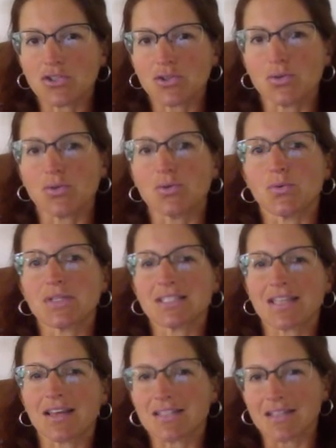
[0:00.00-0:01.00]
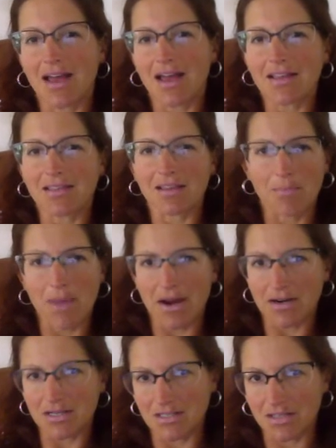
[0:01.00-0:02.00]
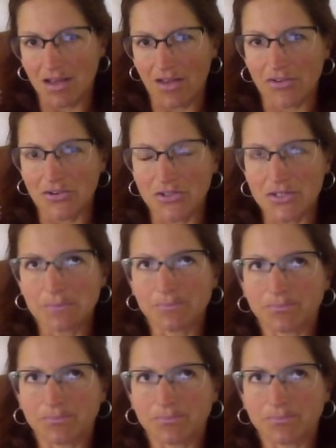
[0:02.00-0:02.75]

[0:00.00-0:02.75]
to set aside the comparison to others.